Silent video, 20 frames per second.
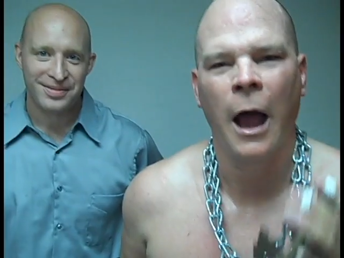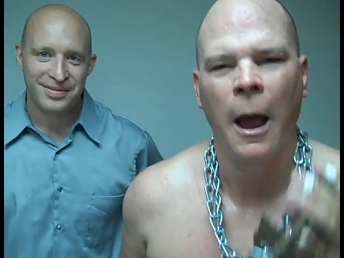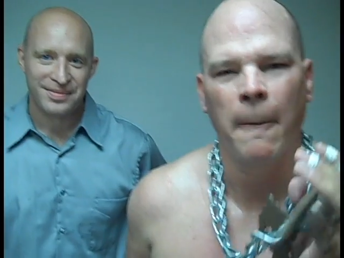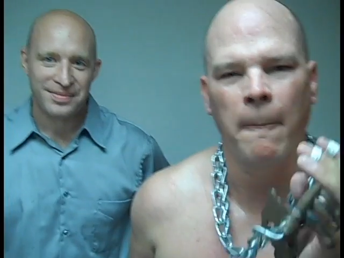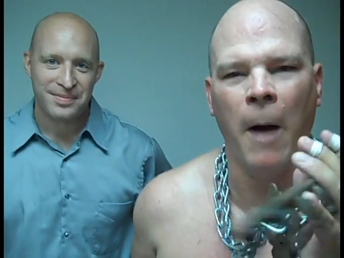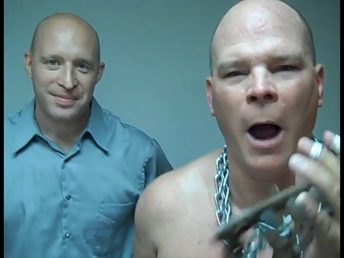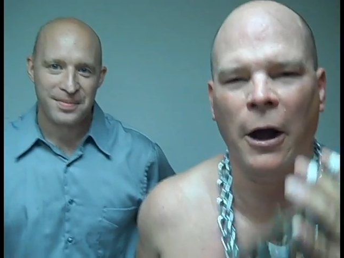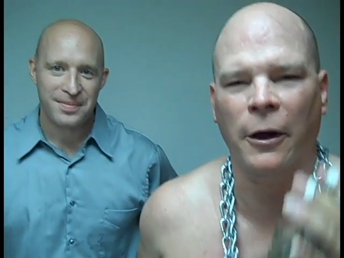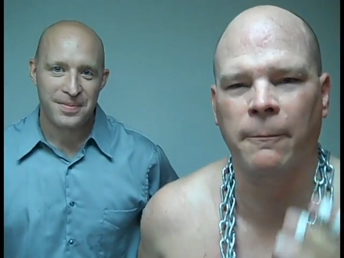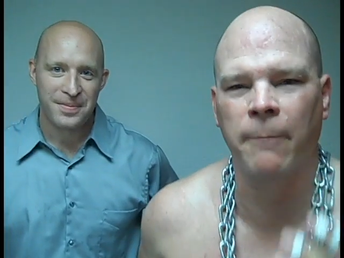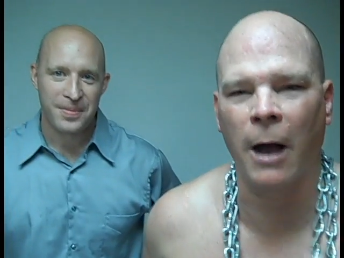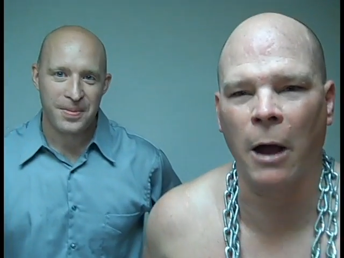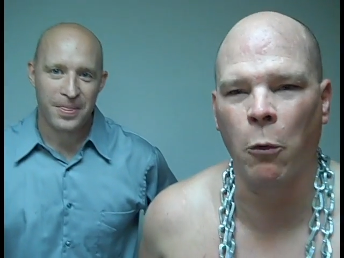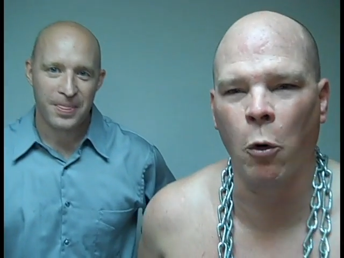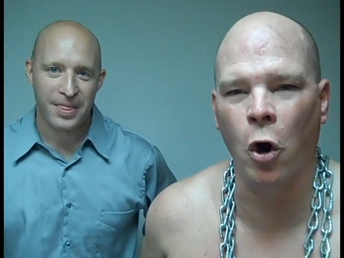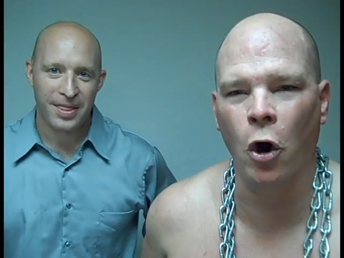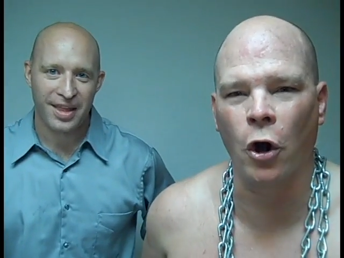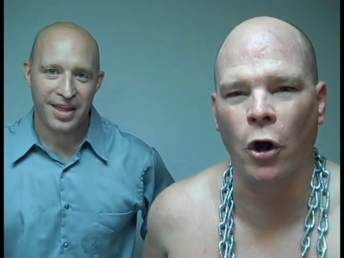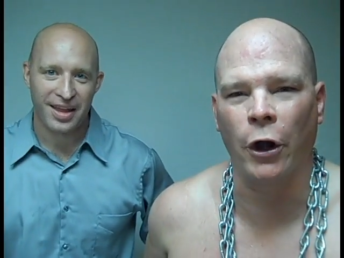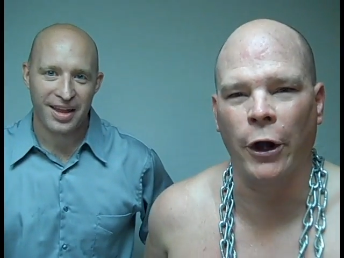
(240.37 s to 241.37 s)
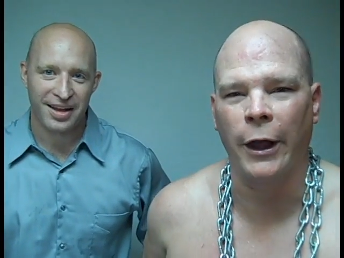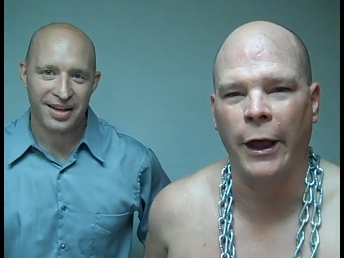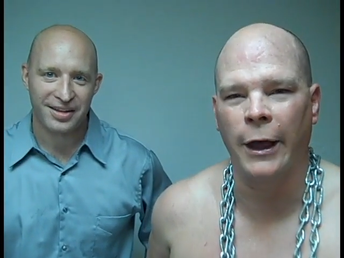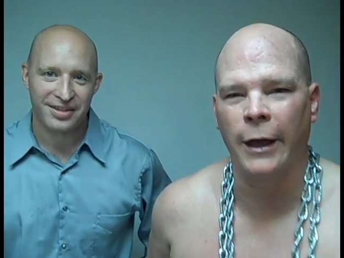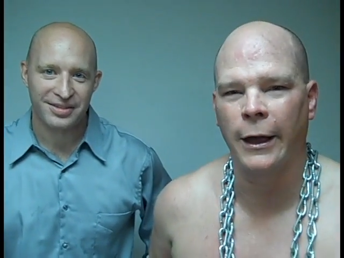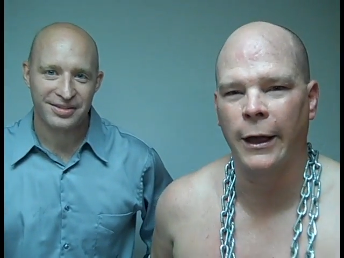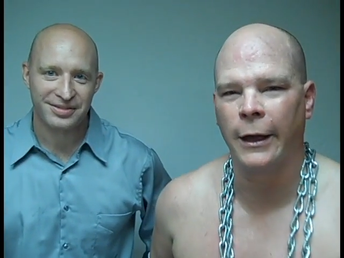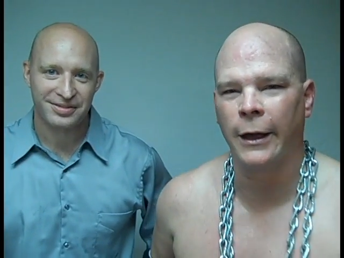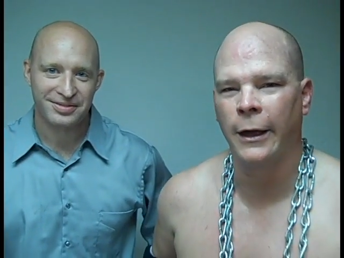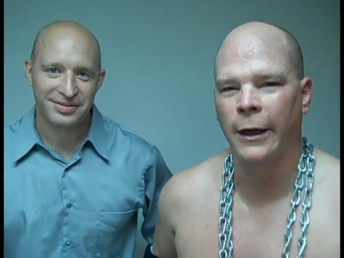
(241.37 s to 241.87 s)
Speaker 1: Mark my word.
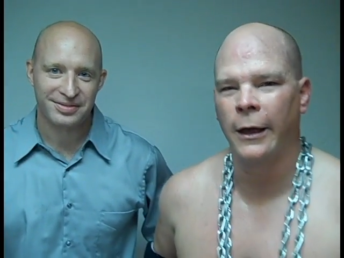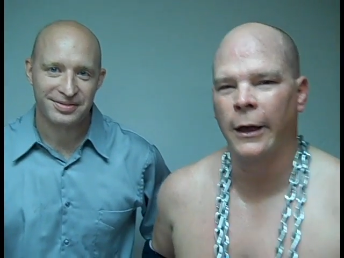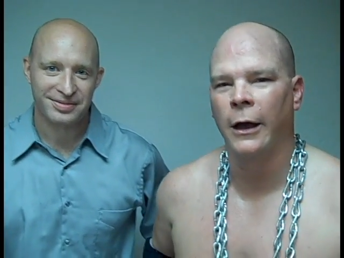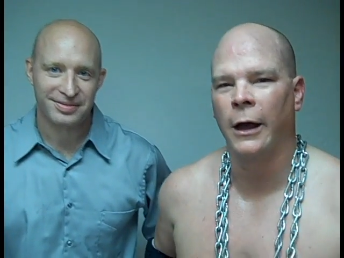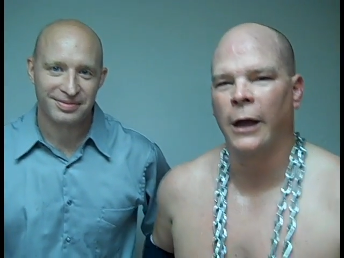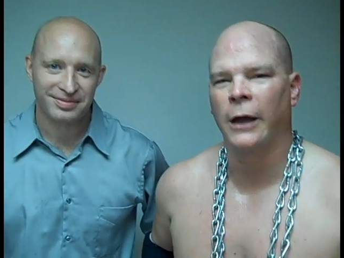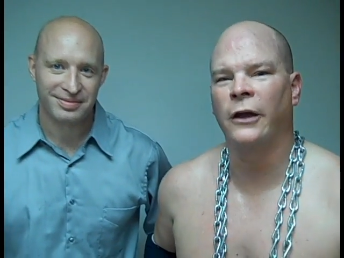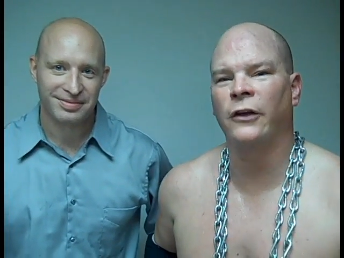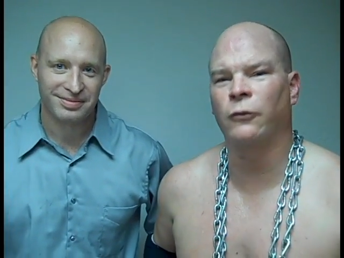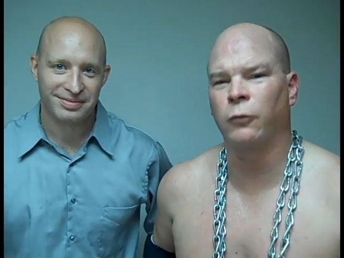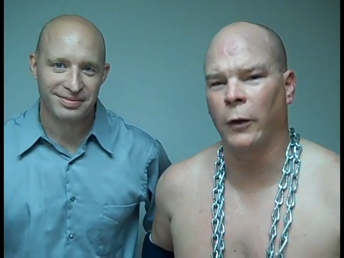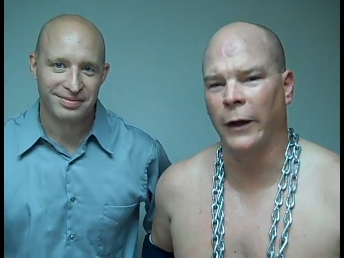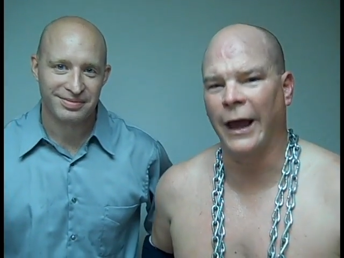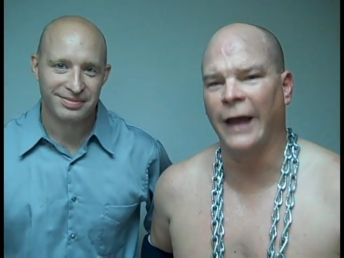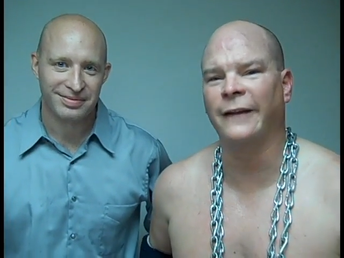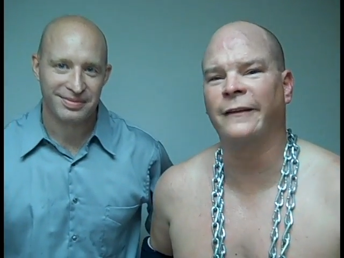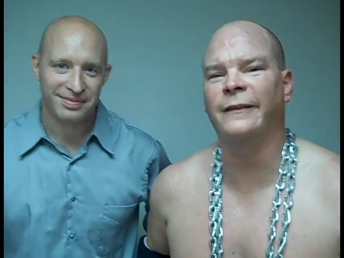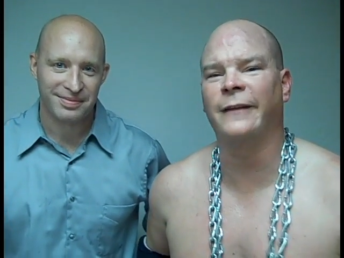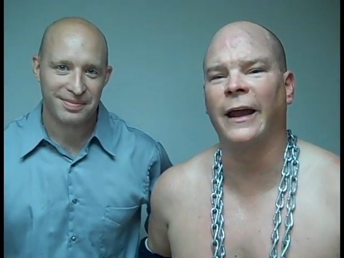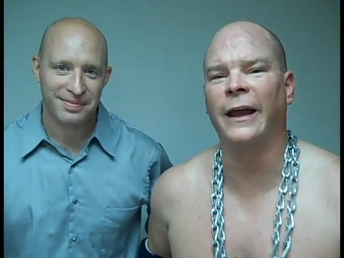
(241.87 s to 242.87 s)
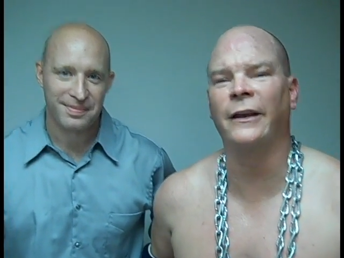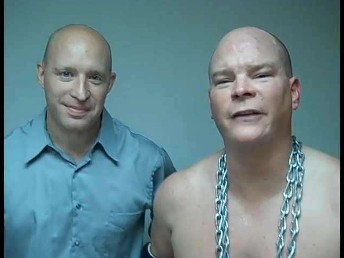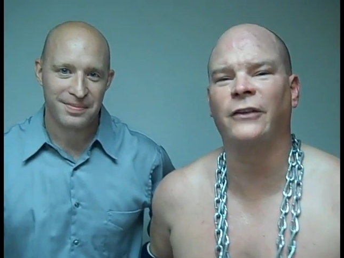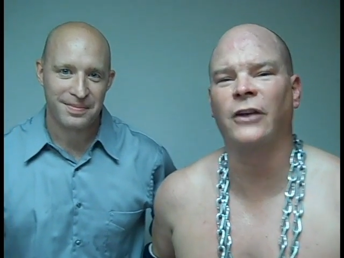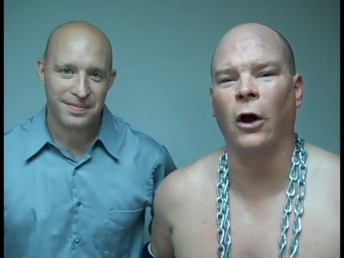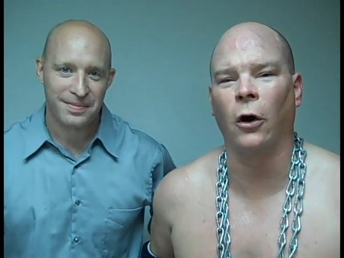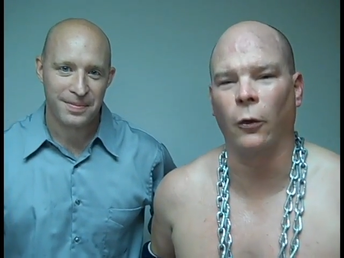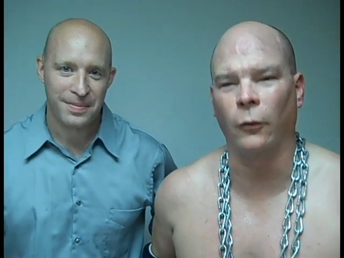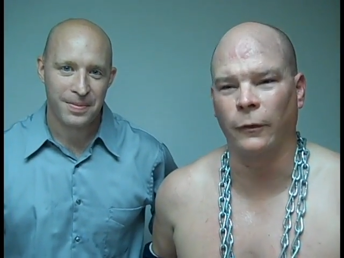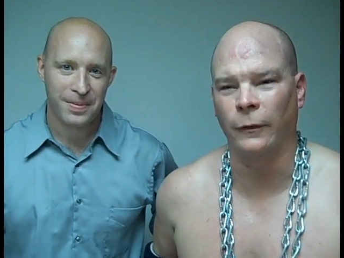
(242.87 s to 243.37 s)
Because what I say is
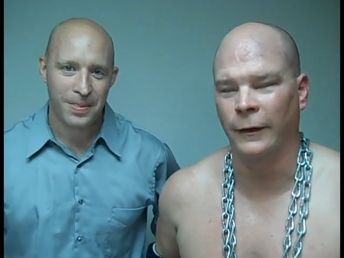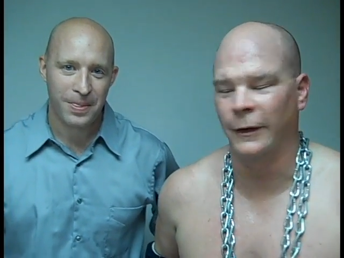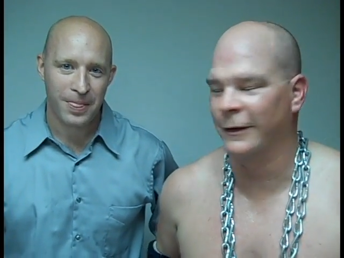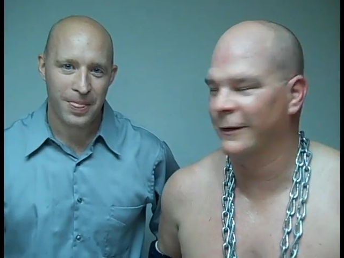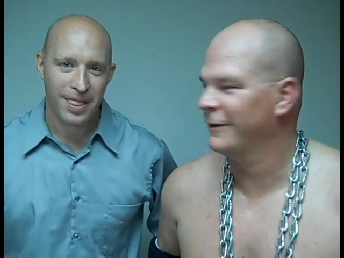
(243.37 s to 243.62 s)
golden.